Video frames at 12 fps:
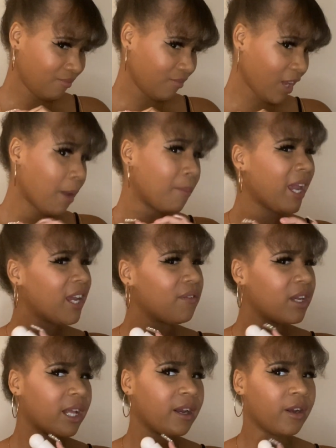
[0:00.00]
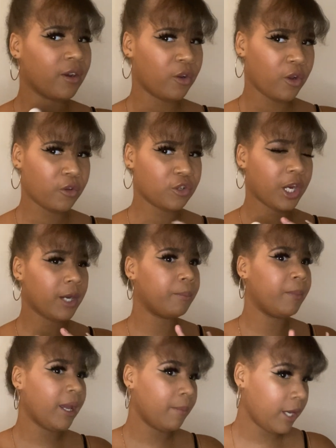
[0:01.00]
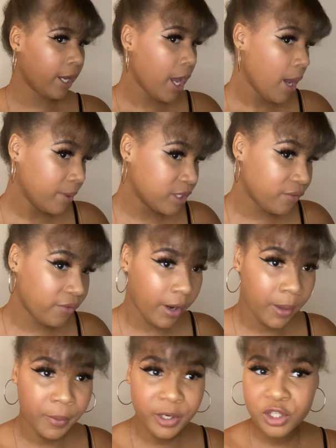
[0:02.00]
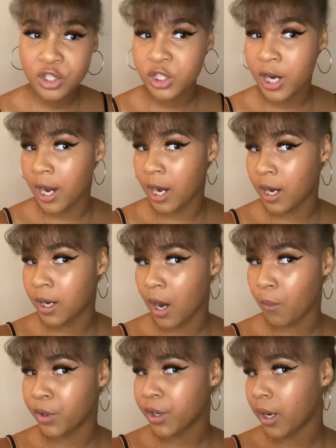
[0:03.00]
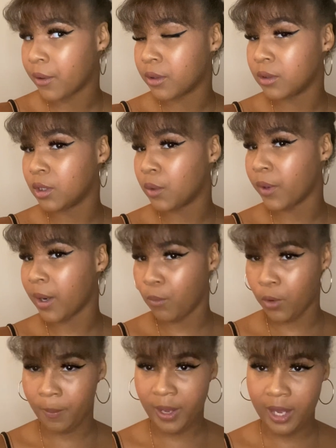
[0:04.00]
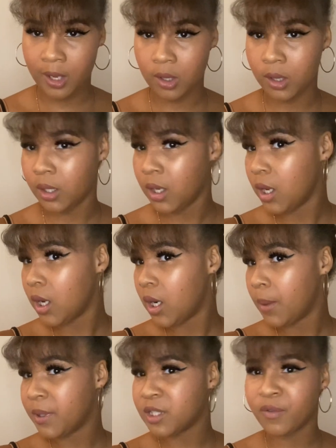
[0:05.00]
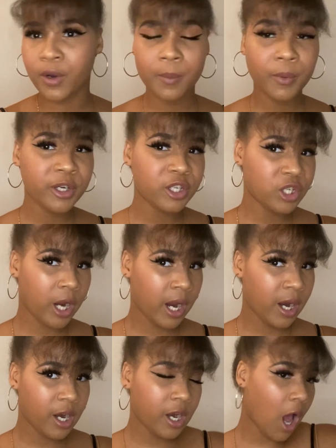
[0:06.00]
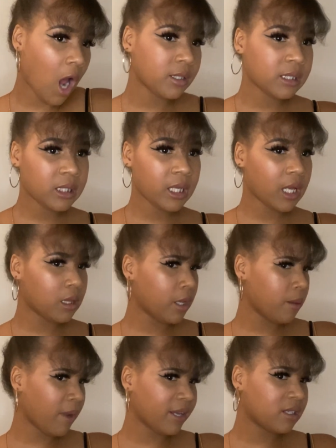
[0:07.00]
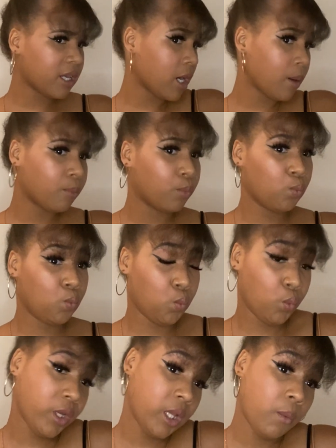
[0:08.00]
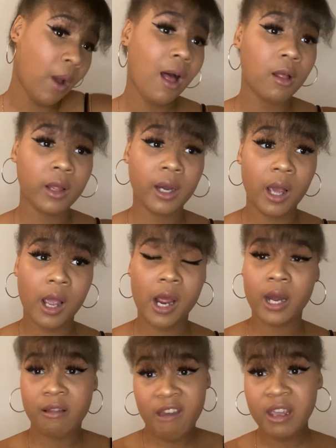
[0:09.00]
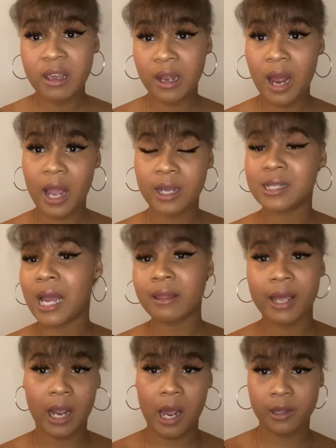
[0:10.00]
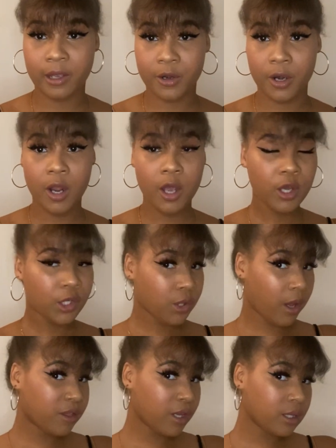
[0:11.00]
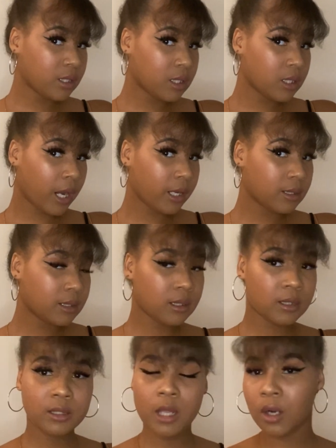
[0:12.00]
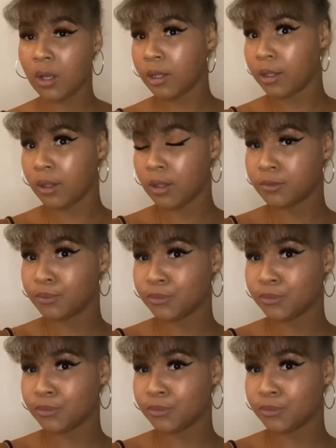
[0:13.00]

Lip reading: I may even get it in another shade, maybe. It's a very pretty shade. I wonder how it'll look when I'm more pale. But it's a very pretty shade, and honestly, it lit my skin up really well, and I like it, because I like highlighter. So I think it's a nice, subtle little